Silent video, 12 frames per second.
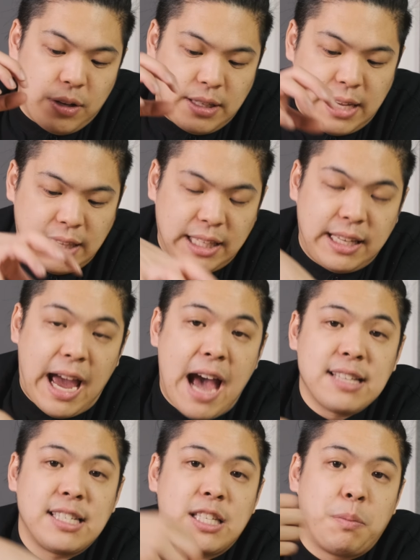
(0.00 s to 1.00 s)
get the
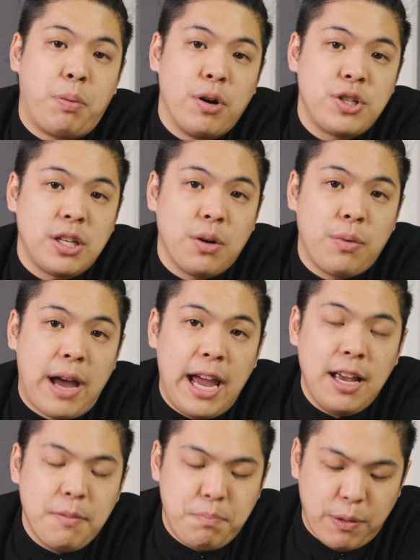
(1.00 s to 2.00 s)
gases to push it
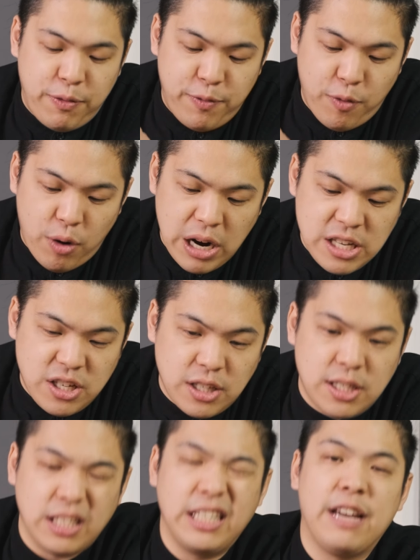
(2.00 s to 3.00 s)
away before I
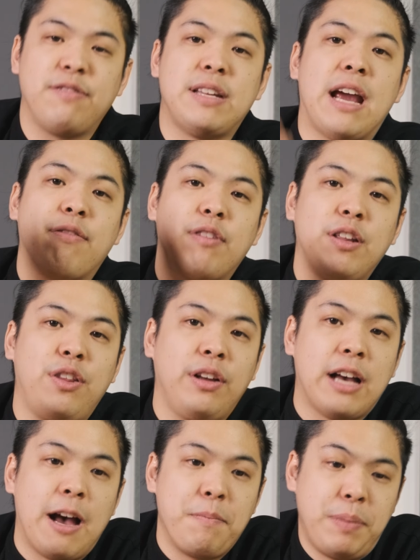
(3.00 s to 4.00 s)
start to lift
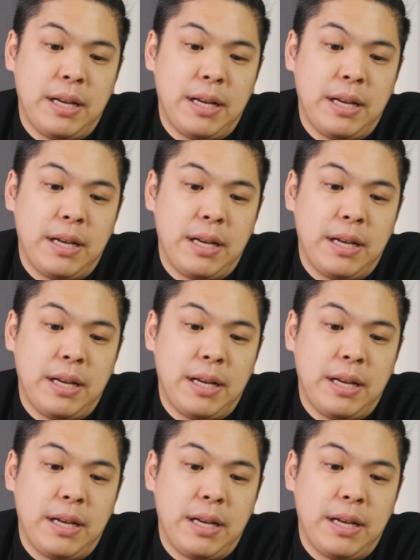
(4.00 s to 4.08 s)
everything up,